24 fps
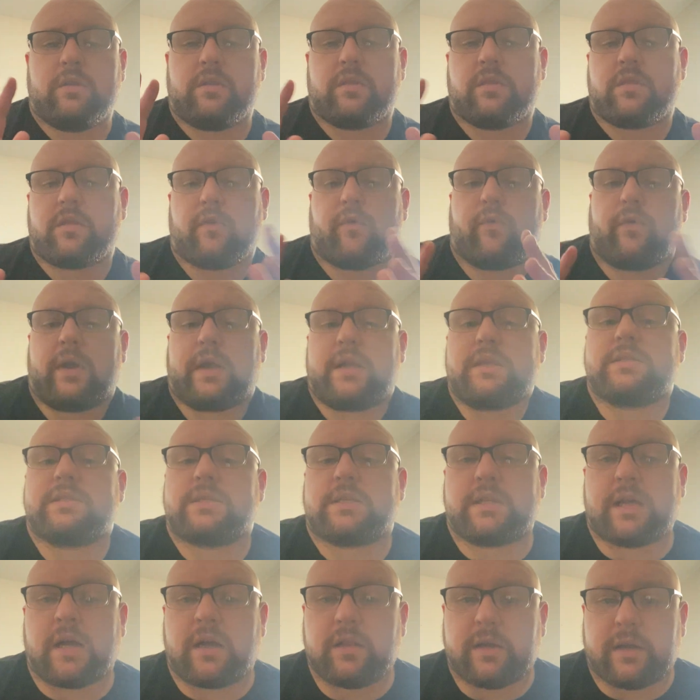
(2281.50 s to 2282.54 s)
they're freaking
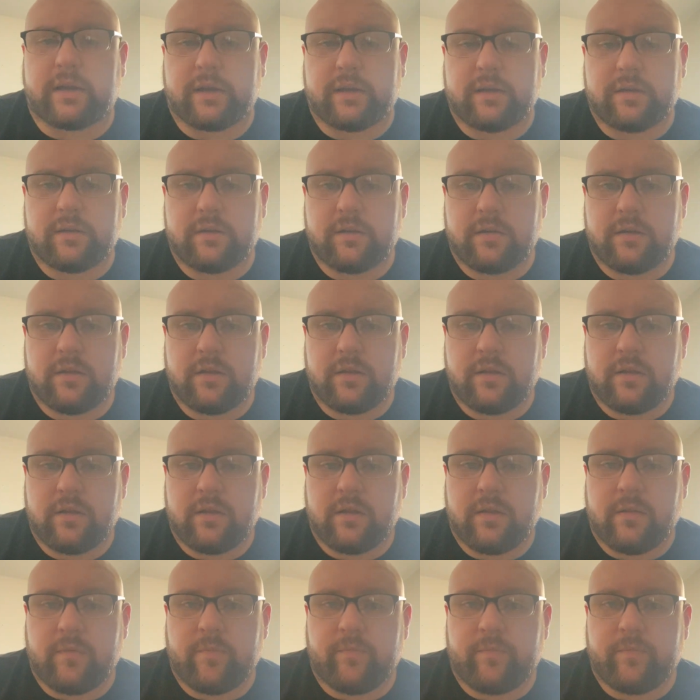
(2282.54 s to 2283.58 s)
stellar.
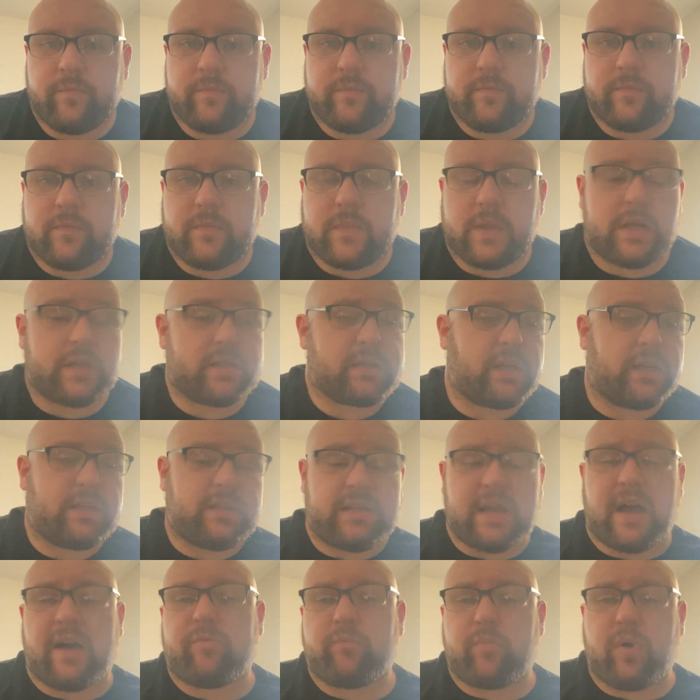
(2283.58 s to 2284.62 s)
It's like
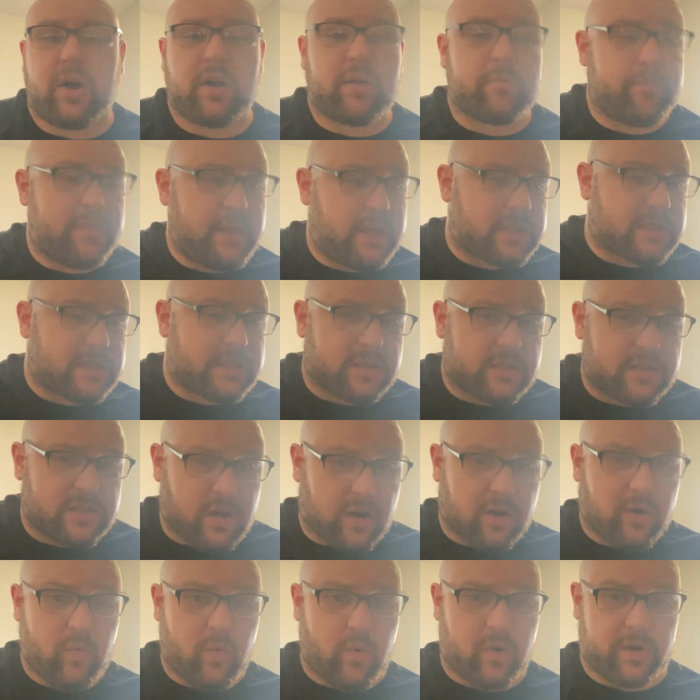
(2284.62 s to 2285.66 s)
Daft Punk meets
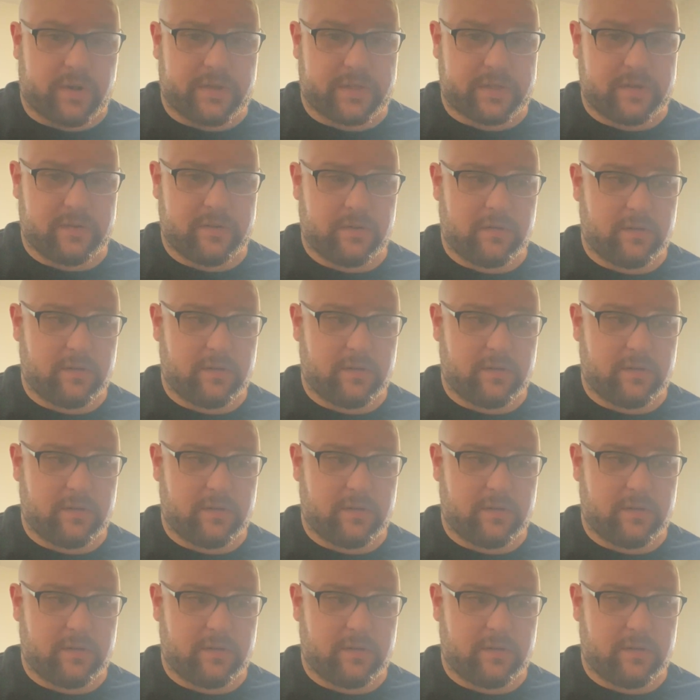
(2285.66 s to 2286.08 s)
Star Wars.